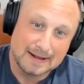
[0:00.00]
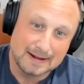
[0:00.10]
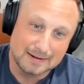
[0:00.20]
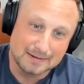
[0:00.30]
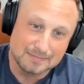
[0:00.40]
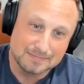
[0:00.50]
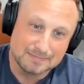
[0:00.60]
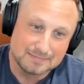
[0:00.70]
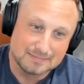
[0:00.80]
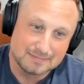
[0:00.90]

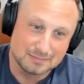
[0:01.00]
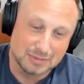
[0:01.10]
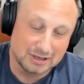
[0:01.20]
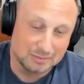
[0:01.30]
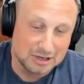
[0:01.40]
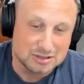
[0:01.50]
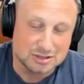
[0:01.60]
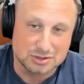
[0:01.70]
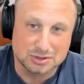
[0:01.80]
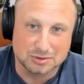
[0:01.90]
but it's
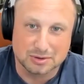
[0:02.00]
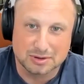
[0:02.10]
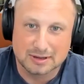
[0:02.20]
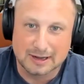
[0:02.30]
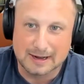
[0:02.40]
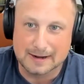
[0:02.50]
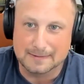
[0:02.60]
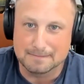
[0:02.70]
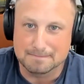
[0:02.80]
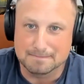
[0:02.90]
the truth.
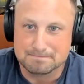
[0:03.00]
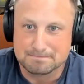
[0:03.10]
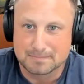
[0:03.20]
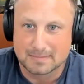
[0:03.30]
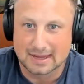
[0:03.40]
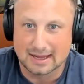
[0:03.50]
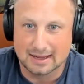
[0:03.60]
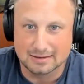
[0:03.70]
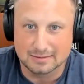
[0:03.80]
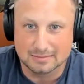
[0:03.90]

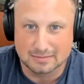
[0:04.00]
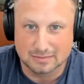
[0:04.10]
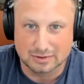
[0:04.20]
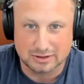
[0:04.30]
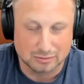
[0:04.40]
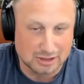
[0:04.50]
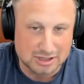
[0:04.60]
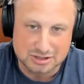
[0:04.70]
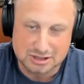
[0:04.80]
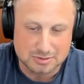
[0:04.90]
And
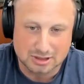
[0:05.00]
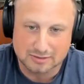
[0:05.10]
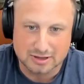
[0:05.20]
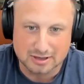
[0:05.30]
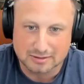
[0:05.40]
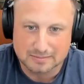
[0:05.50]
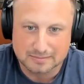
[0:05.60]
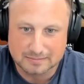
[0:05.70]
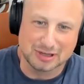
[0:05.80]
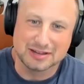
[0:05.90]
relationships are everything.
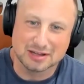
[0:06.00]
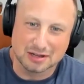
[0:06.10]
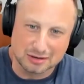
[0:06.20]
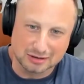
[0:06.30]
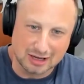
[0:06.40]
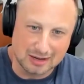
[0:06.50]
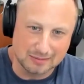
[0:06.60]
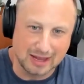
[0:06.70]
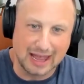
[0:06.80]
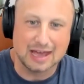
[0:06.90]
Playing the long
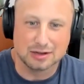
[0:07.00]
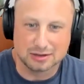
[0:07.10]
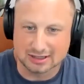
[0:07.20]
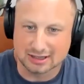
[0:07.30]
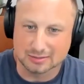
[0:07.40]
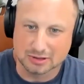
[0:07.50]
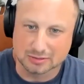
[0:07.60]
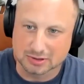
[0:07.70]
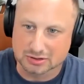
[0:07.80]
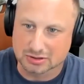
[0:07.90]
game and looking at the
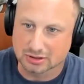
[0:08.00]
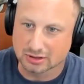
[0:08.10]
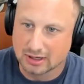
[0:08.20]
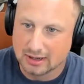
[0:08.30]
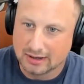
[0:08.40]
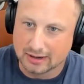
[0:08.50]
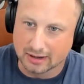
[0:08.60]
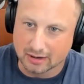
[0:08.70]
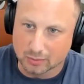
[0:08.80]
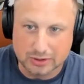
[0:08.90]
big picture.
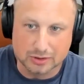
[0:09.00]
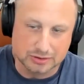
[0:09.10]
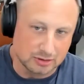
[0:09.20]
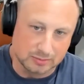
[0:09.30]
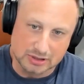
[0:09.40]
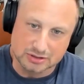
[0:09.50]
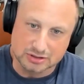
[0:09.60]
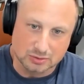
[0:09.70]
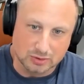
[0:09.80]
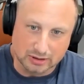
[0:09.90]
We don't turn
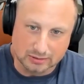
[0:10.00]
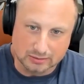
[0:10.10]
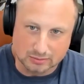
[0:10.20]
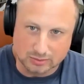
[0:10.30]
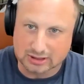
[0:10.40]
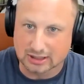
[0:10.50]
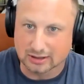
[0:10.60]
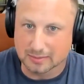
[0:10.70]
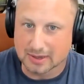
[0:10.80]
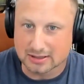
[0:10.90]
patients away. We
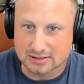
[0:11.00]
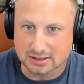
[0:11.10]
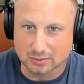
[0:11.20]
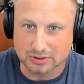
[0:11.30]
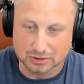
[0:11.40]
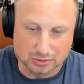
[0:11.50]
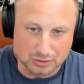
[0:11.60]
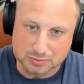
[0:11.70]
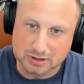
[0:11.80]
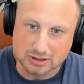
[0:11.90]
carry meds that we do
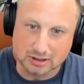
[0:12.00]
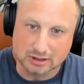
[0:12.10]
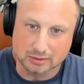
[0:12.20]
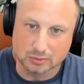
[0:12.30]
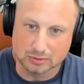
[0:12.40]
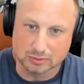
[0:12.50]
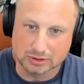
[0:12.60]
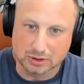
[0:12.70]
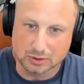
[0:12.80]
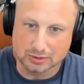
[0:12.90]
lose money on.
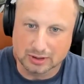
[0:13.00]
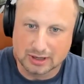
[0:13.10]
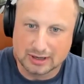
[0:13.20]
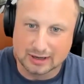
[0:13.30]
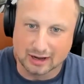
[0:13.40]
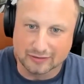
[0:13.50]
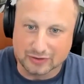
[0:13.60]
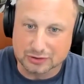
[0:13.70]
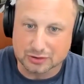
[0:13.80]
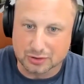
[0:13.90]
We don't
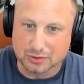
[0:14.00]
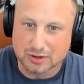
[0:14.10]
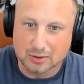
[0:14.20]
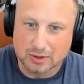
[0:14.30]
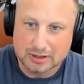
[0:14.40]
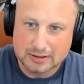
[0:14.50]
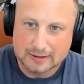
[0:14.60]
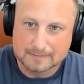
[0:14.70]
filter through that way.